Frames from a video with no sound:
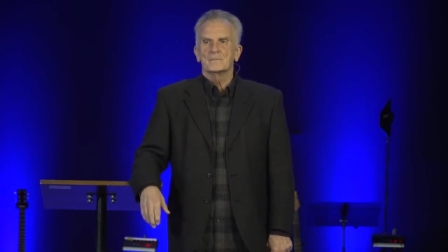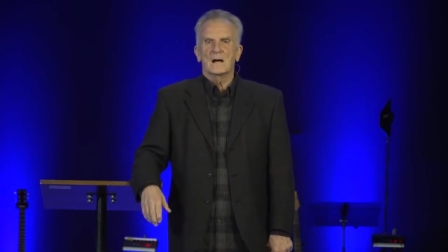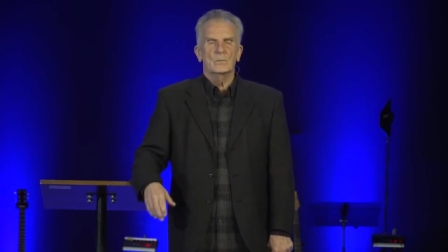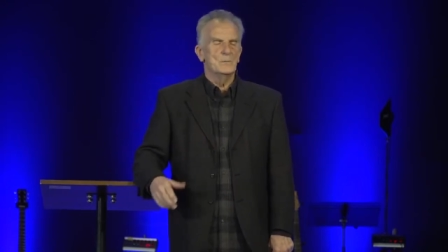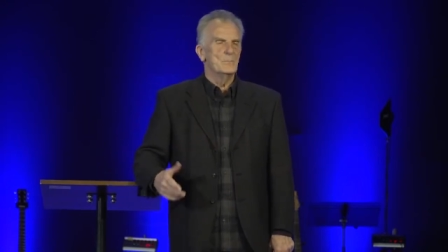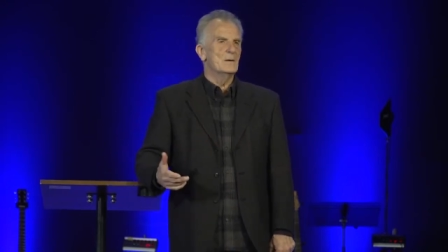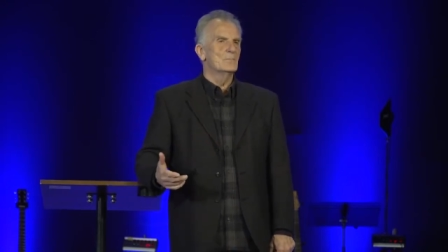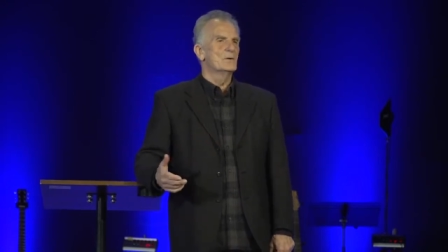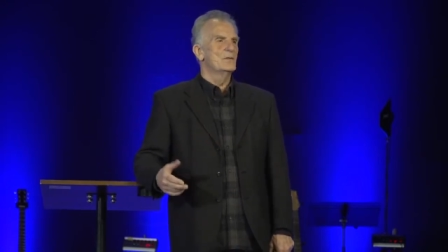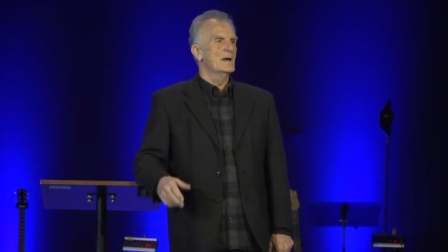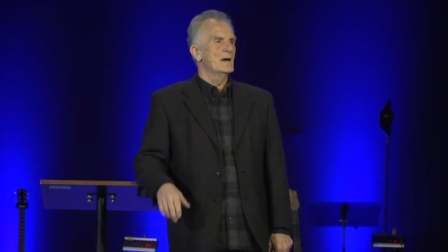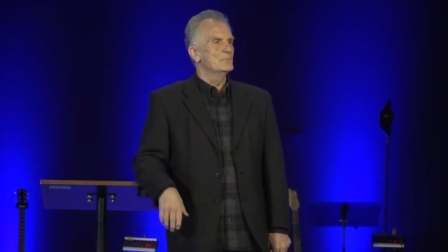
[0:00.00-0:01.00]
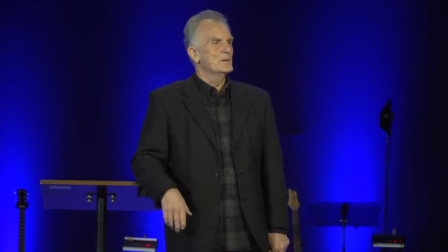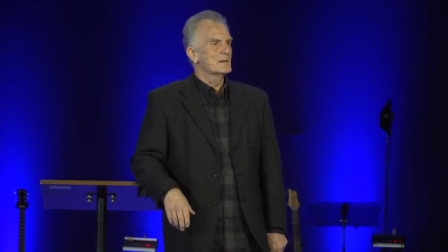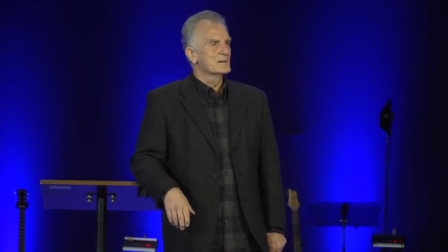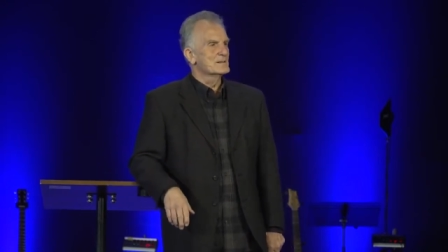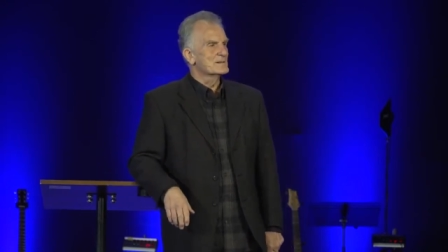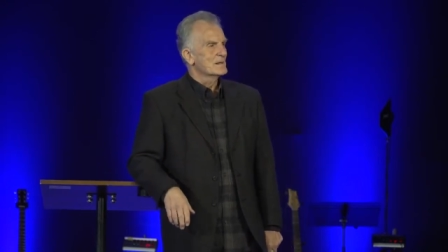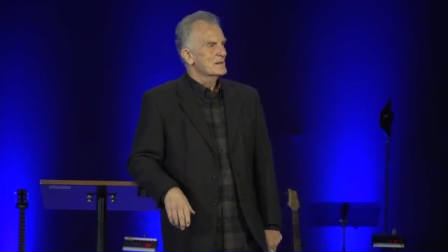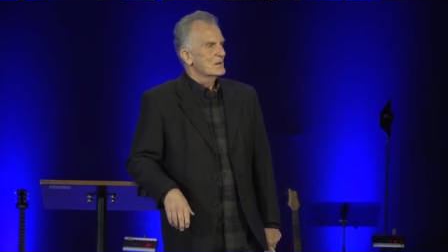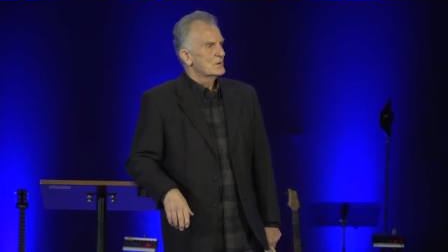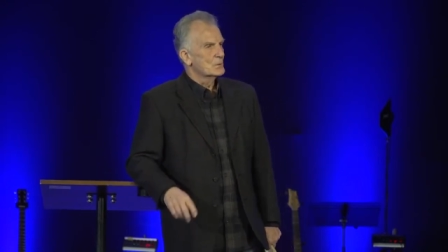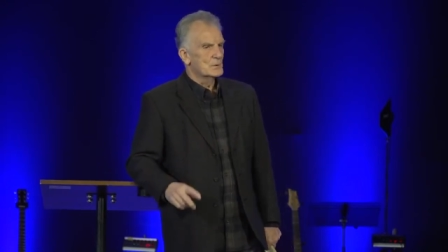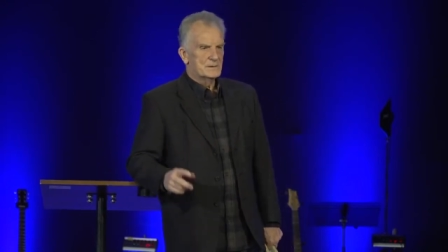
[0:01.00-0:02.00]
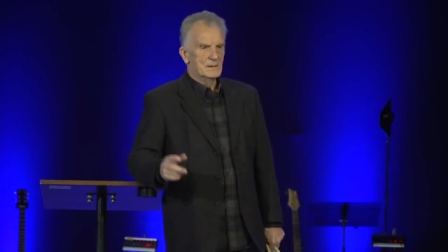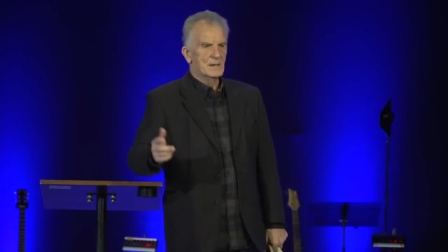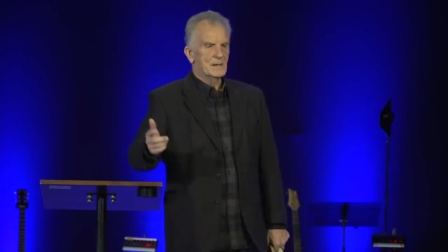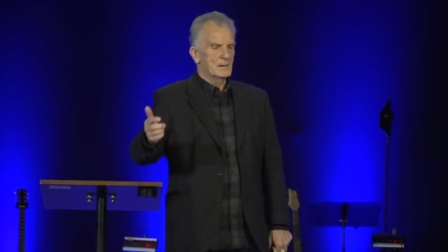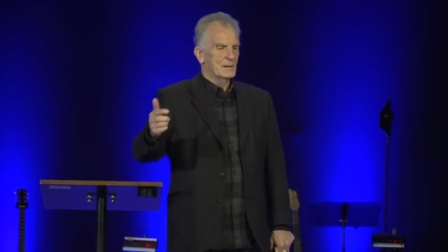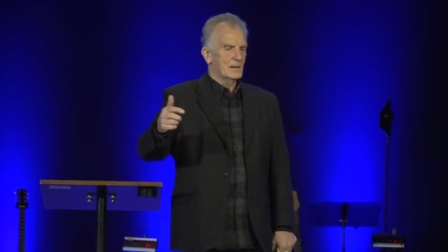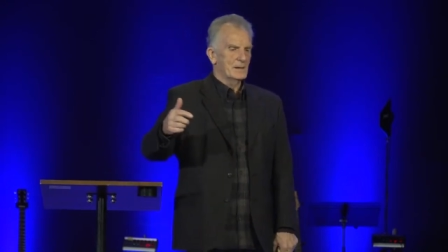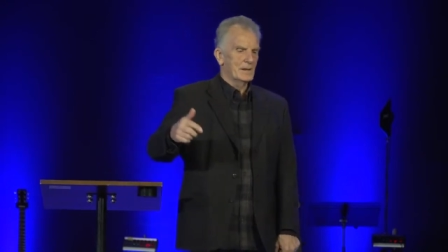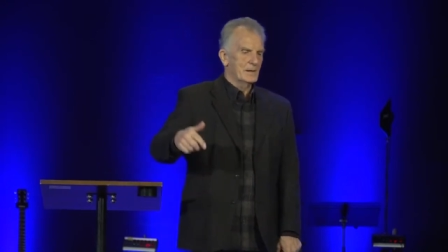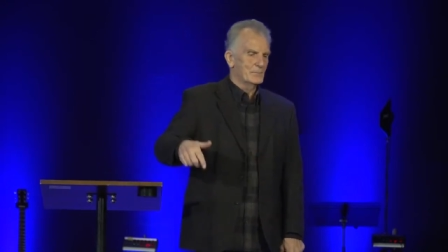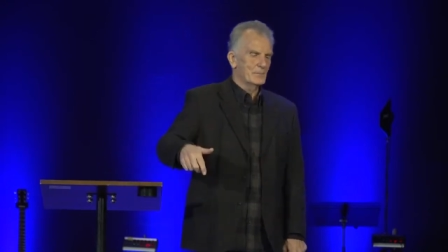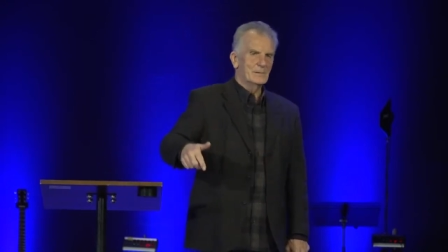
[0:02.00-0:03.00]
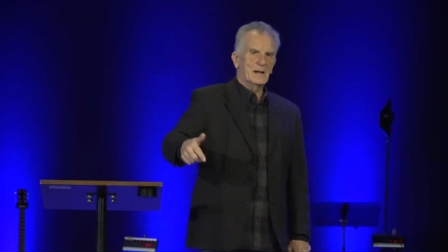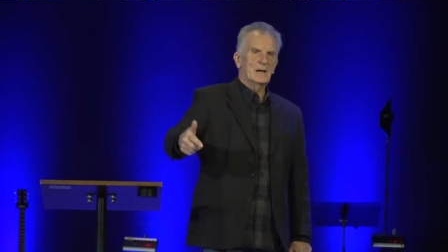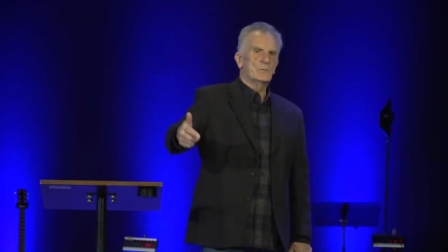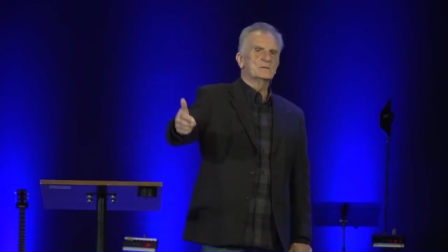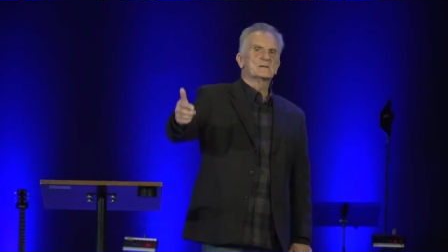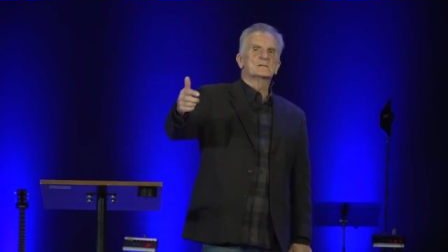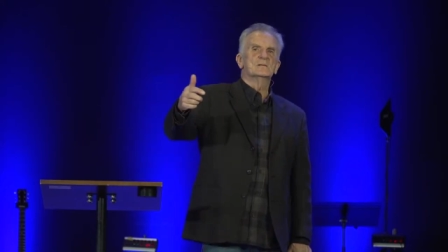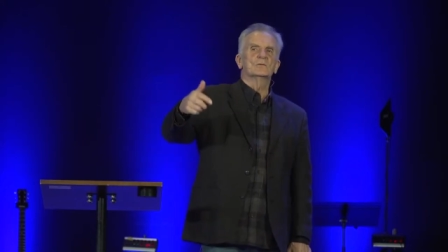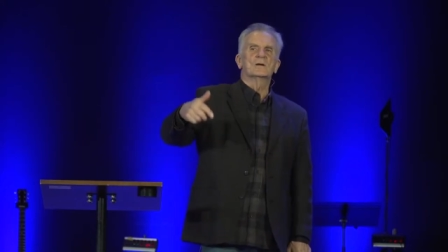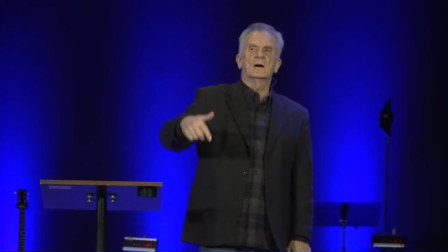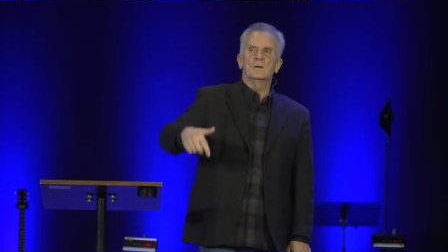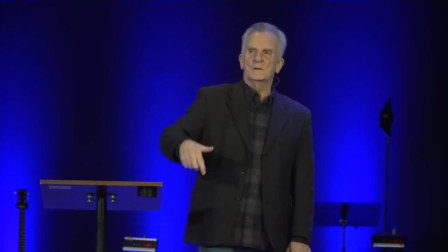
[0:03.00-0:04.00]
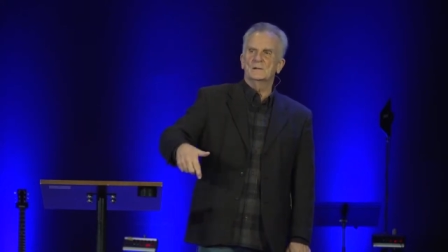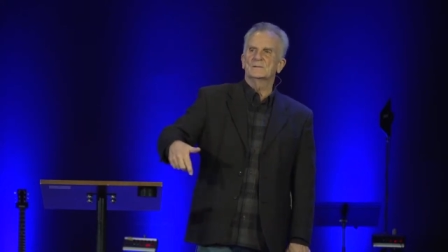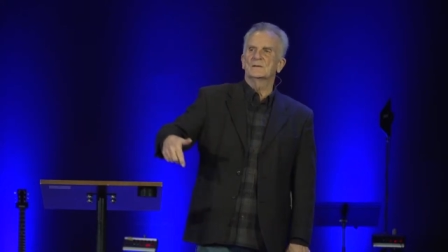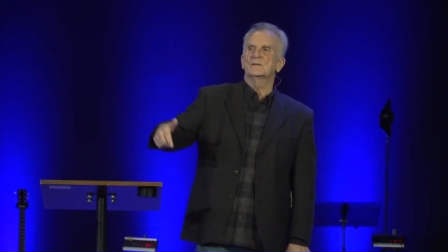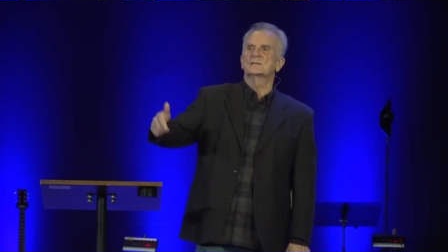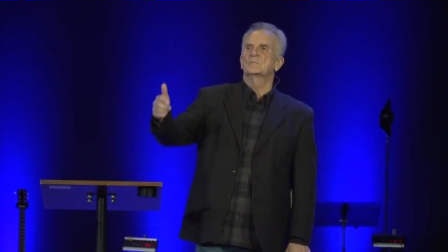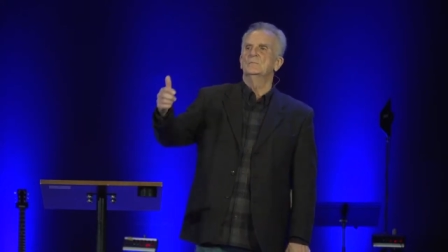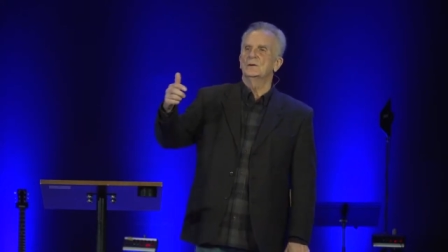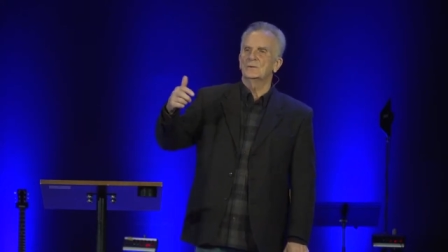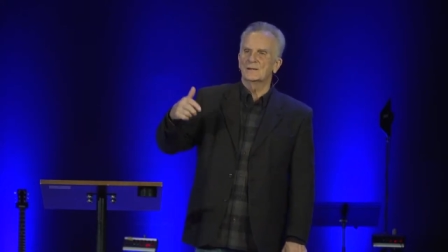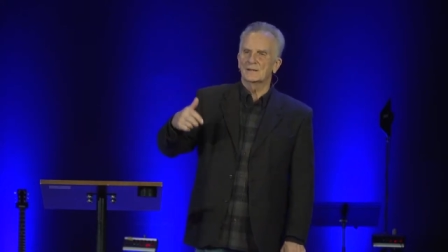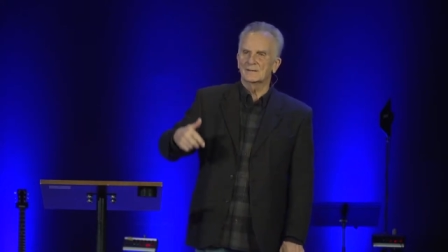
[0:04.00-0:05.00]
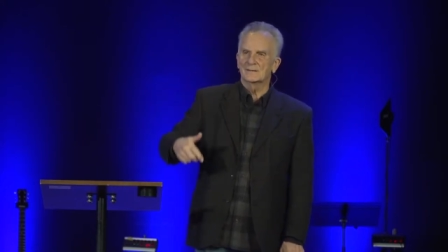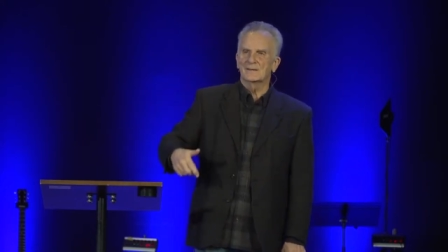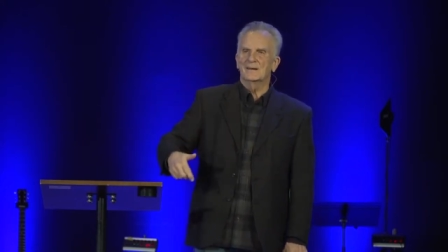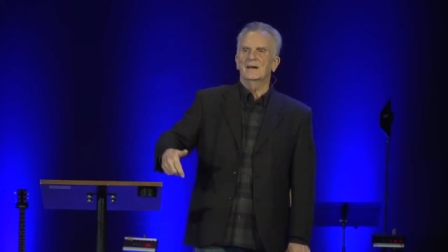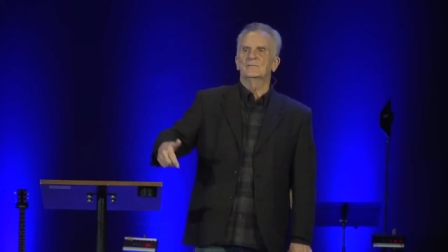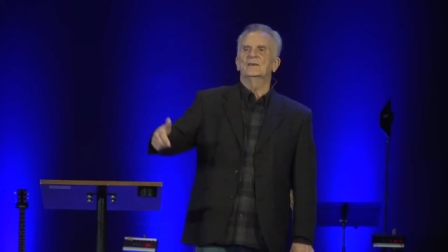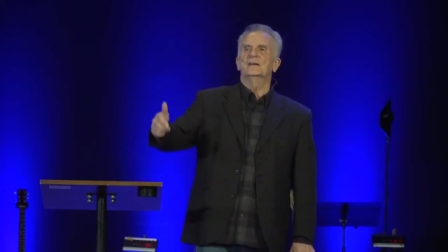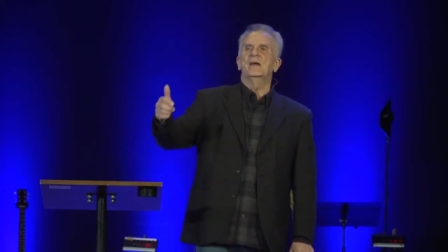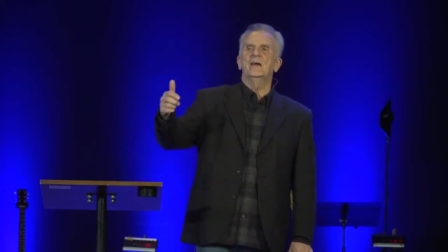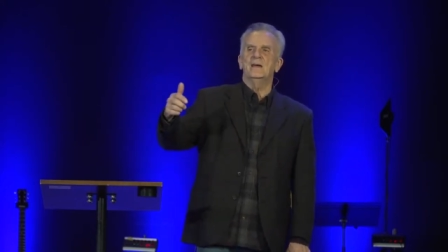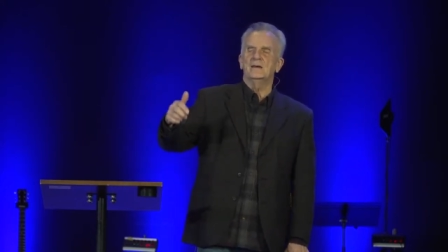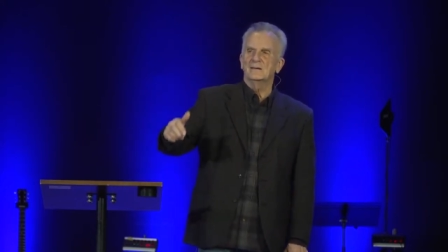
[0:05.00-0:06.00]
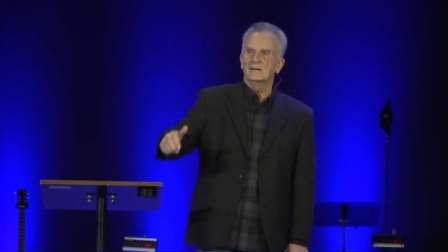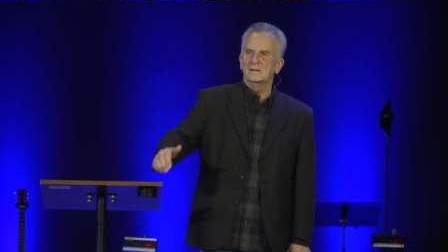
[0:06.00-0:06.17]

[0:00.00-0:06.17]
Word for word: I remember that because there were I would still come into this building every day.